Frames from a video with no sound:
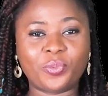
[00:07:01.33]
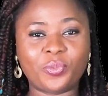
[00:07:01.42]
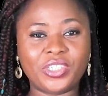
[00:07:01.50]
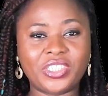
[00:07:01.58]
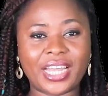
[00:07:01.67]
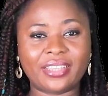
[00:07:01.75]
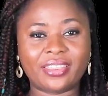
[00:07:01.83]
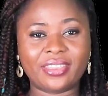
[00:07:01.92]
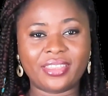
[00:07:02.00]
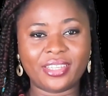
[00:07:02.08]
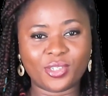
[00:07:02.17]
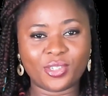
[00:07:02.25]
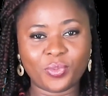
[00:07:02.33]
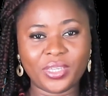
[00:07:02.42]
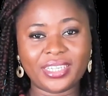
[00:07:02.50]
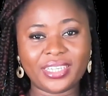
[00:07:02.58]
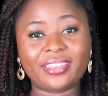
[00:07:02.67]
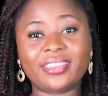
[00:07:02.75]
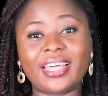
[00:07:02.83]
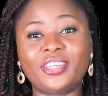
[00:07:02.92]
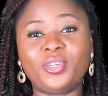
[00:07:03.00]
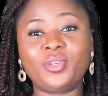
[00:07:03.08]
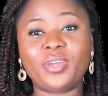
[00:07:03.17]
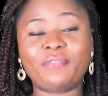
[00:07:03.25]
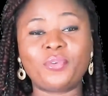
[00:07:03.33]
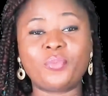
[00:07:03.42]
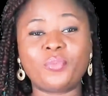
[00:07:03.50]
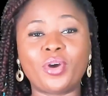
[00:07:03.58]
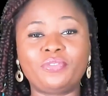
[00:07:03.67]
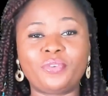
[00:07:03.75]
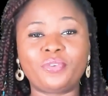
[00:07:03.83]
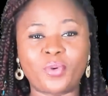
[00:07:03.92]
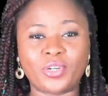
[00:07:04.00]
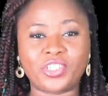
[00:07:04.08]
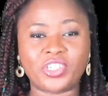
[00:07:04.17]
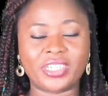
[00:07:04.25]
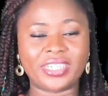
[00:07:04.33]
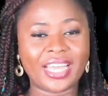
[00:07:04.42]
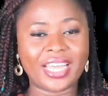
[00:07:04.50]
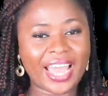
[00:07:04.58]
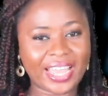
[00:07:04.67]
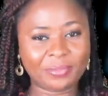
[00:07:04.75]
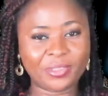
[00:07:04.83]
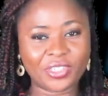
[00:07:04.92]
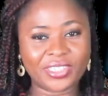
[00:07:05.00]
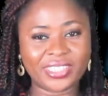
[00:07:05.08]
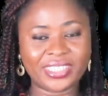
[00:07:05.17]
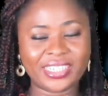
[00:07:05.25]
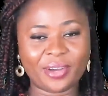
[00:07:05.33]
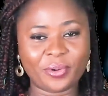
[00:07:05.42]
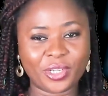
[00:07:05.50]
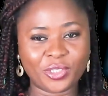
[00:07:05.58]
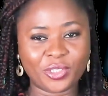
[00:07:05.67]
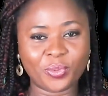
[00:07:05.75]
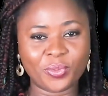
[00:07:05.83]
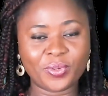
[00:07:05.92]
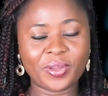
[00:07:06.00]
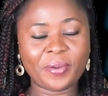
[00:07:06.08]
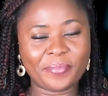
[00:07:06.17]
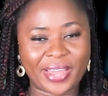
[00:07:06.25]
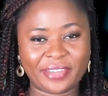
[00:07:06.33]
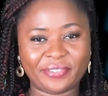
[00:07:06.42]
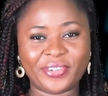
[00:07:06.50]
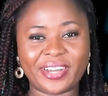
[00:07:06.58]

Quick Chat this week. Thank you everyone for watching. I am Justina Okechukwu. Bye for